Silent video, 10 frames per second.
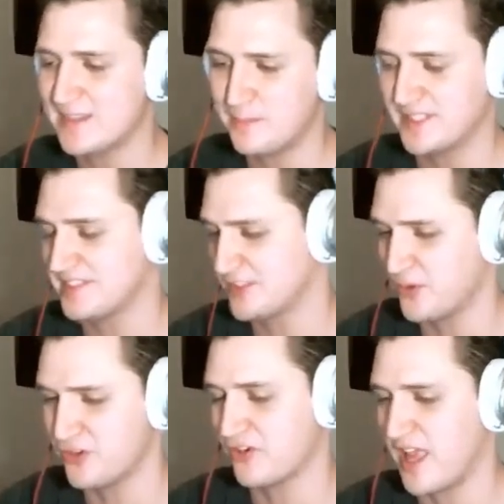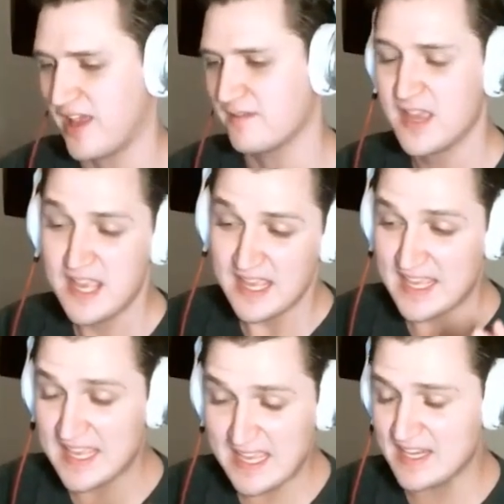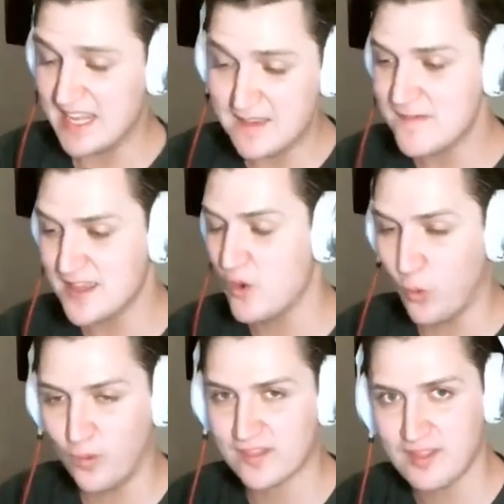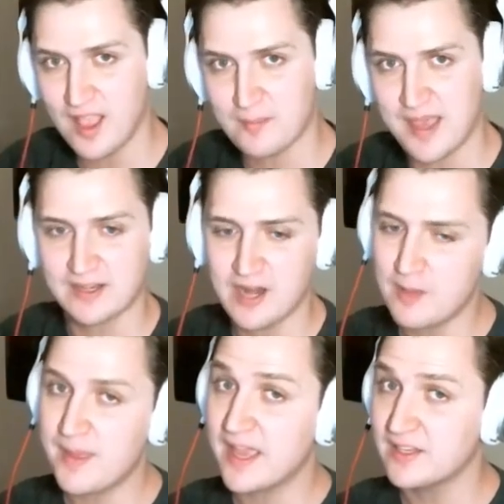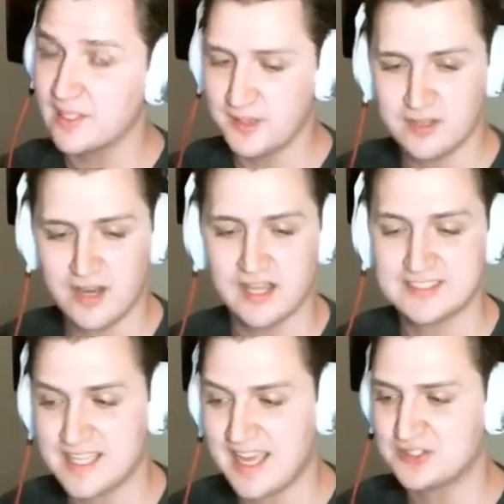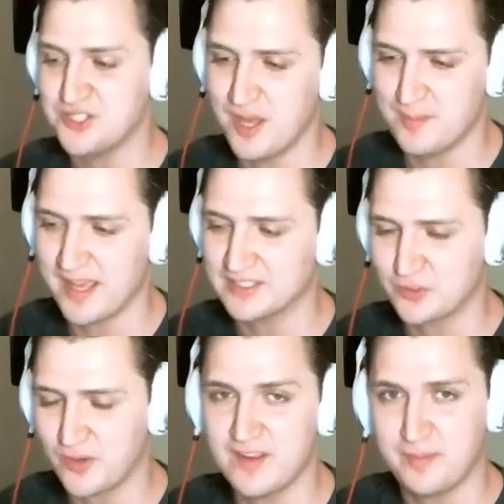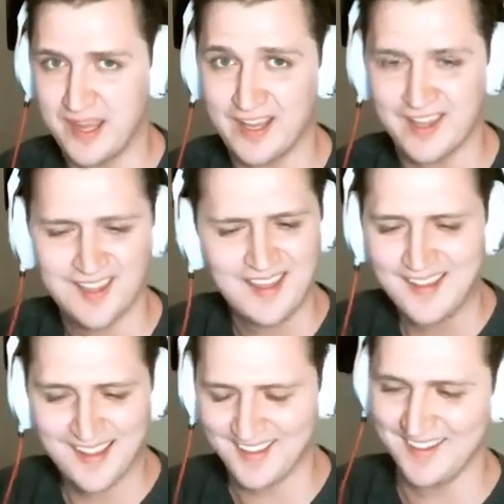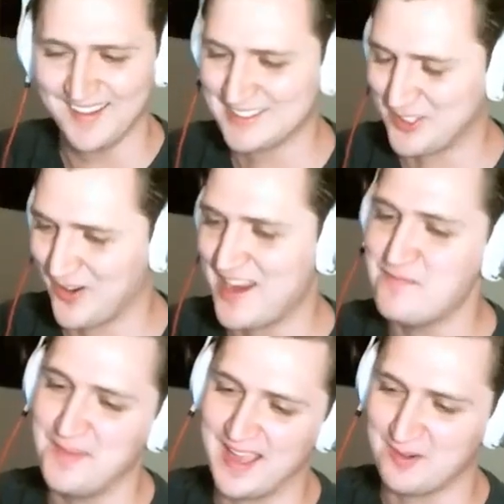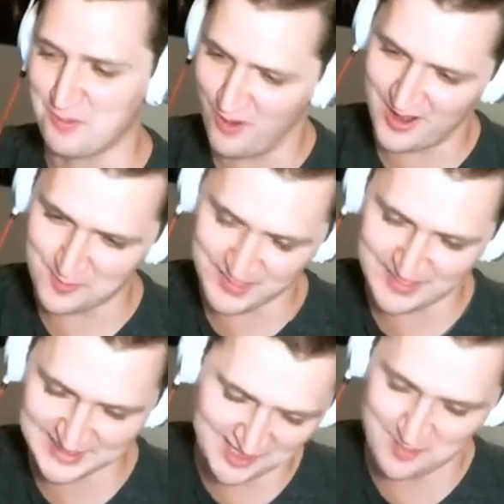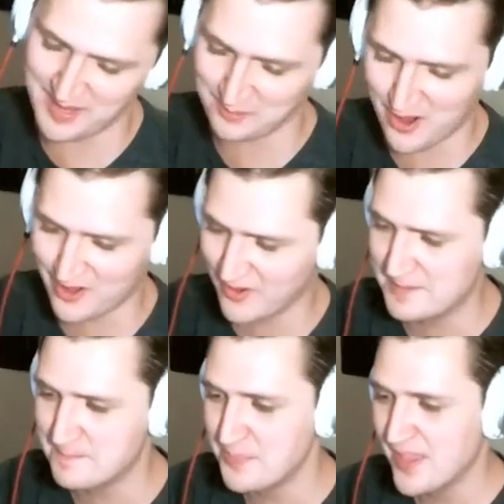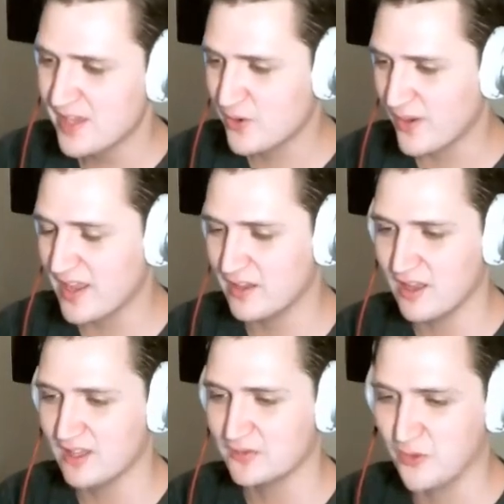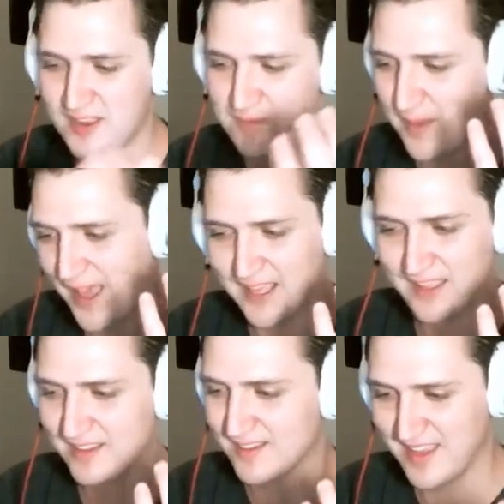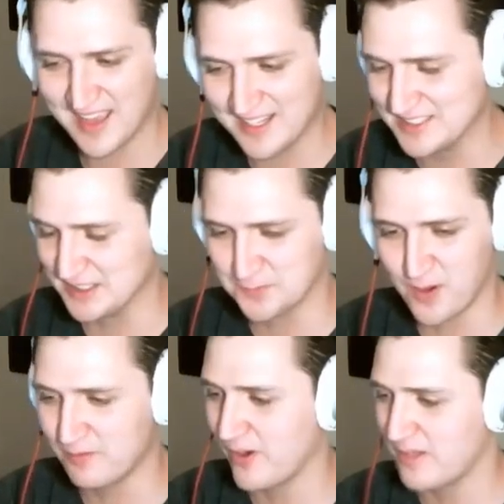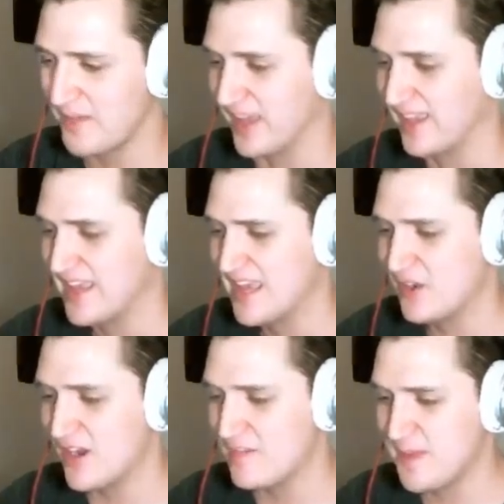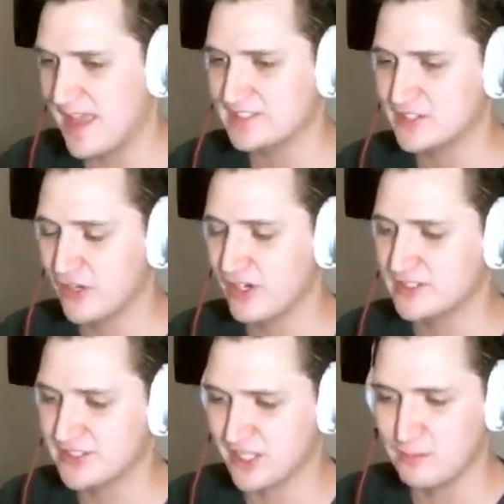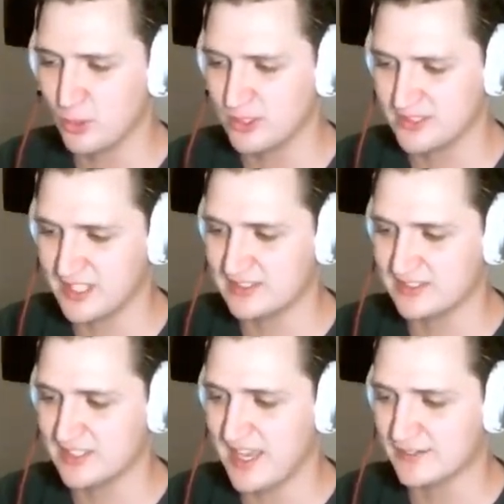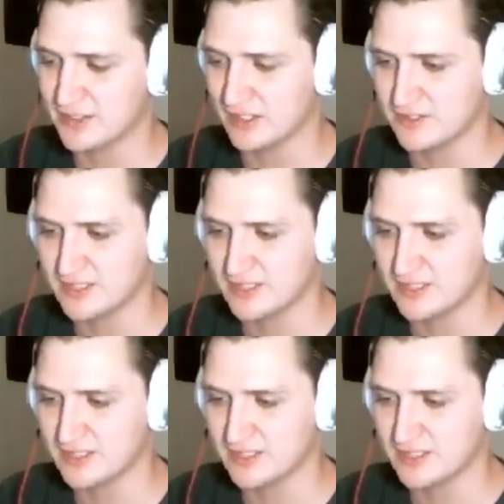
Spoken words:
the best creature to have, even with Nutbag. Nutbag on, I mean, it's not actually Nutbag, it's Gravebag. It's Gravebag Marauder because it's Nutbag Marauder, right? Gravebag, yeah, it is. It's forever Gravebag. Gravebag is good on some board states to have Chandra's